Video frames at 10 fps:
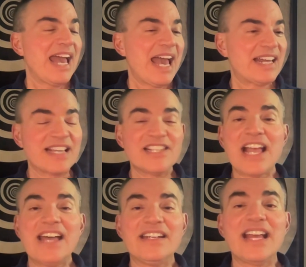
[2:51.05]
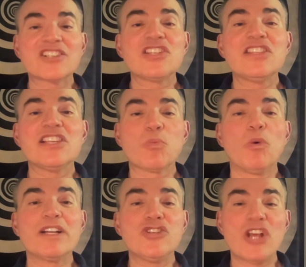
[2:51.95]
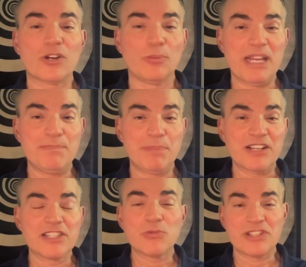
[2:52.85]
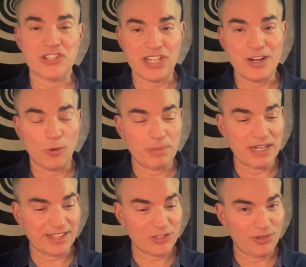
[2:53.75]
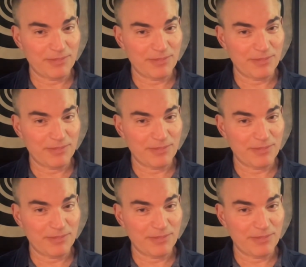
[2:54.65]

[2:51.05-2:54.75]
And I sat next to this one gentleman because there was a seat open next to him.